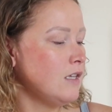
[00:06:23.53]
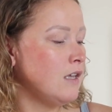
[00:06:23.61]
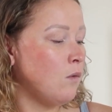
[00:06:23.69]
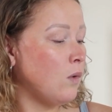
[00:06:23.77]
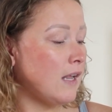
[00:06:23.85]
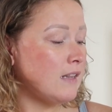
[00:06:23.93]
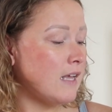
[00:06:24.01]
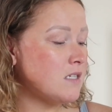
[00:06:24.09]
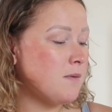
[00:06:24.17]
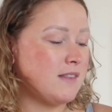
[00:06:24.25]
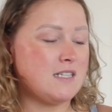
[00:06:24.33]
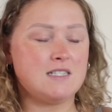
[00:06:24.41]
What I liked
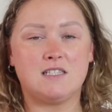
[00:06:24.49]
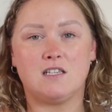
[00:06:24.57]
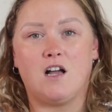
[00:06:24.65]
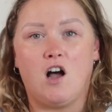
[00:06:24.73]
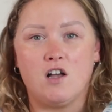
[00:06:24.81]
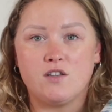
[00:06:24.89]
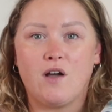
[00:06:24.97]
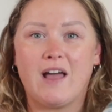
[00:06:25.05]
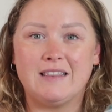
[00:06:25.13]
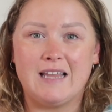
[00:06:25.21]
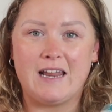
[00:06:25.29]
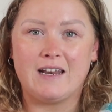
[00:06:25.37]
about this is it also
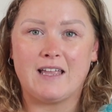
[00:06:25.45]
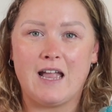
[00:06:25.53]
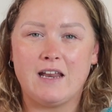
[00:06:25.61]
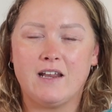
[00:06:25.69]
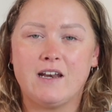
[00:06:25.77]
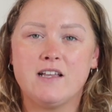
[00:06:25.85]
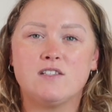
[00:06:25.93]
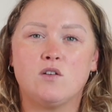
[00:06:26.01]
had lidocaine in it,